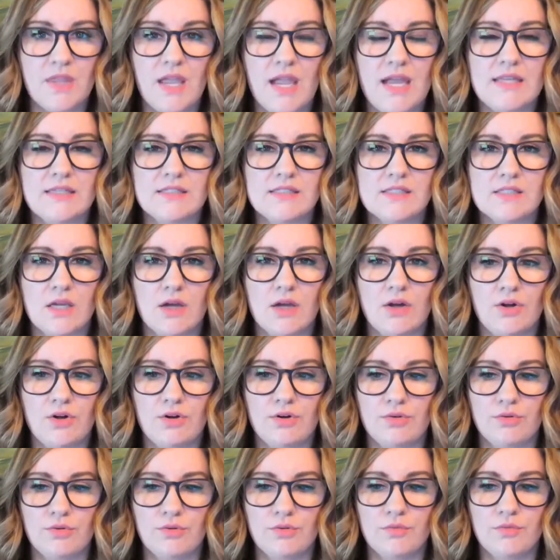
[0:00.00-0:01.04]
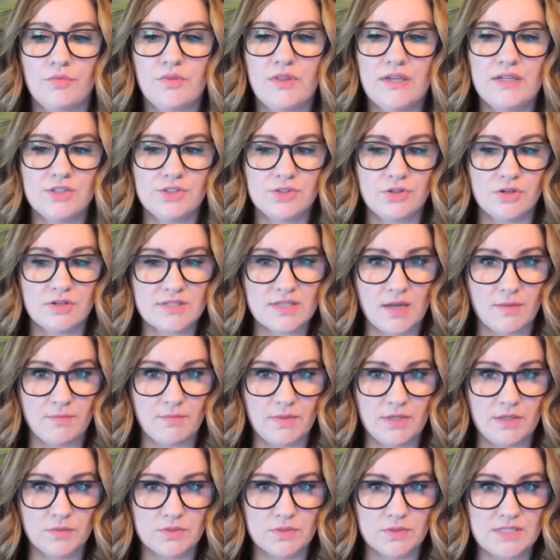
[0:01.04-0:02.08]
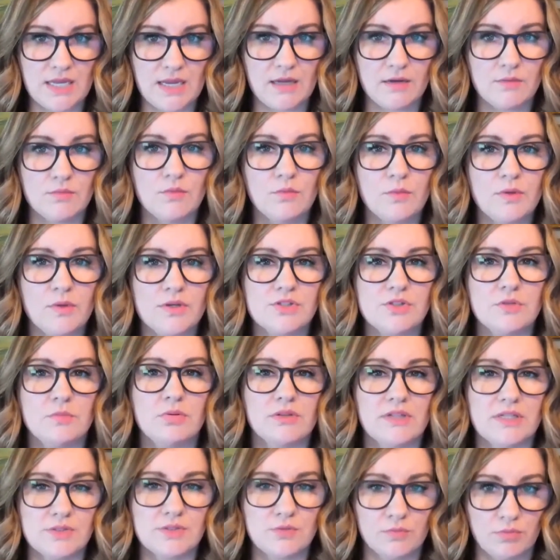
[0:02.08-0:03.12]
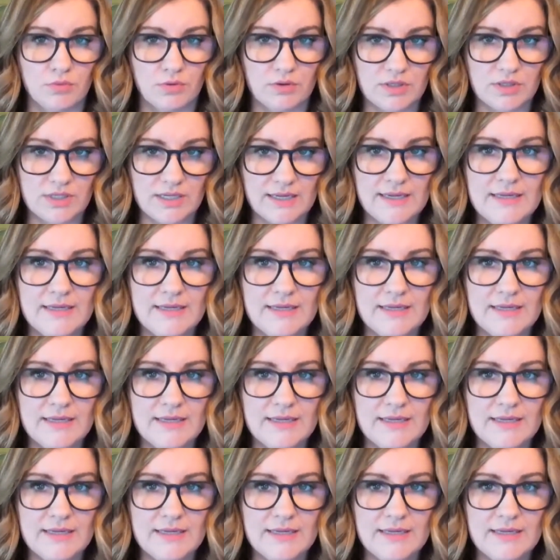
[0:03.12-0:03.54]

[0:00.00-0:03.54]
And so the insurance company will say, where's your police report?